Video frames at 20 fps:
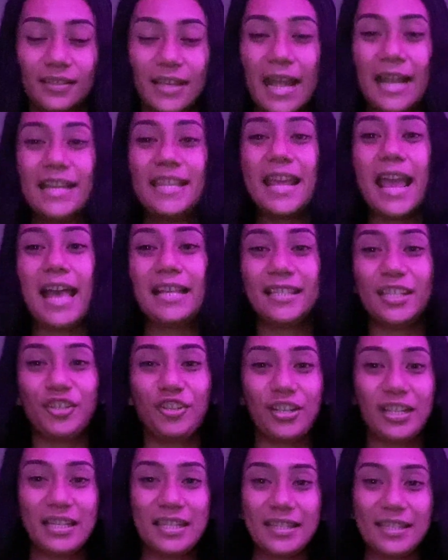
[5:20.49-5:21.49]
And yes, as
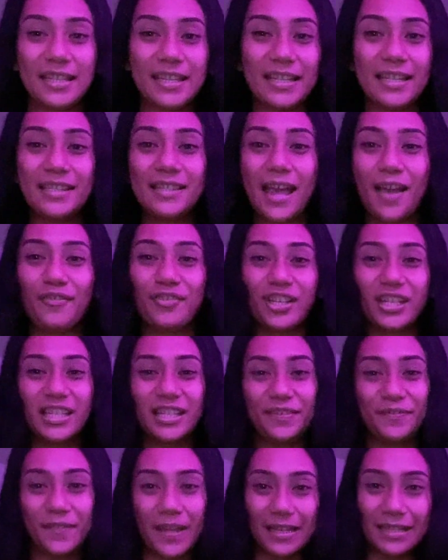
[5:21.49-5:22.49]
you can see, Savage
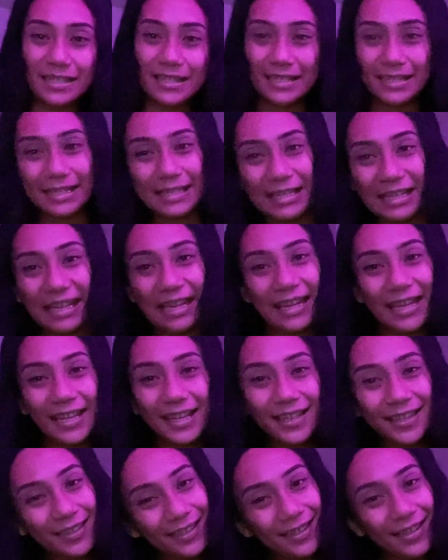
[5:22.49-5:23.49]
X
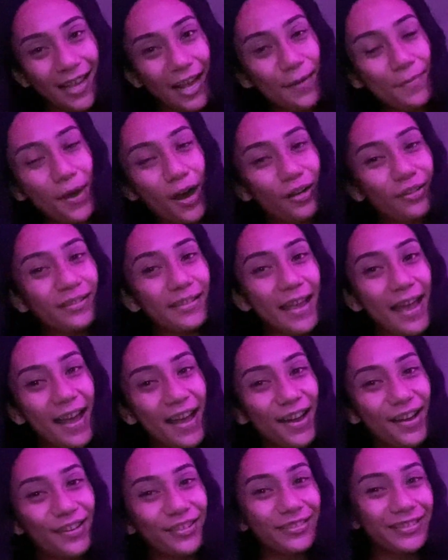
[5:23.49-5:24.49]
Fenty, come on
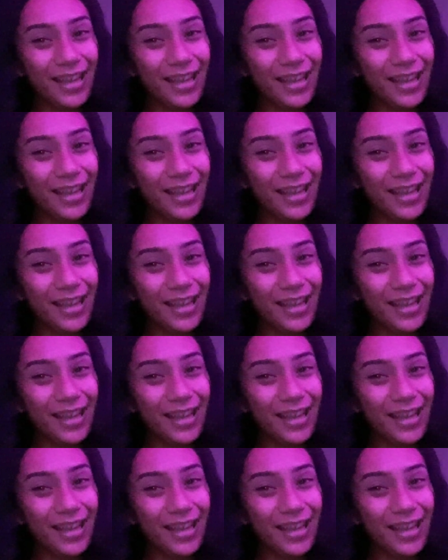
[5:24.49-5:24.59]
down.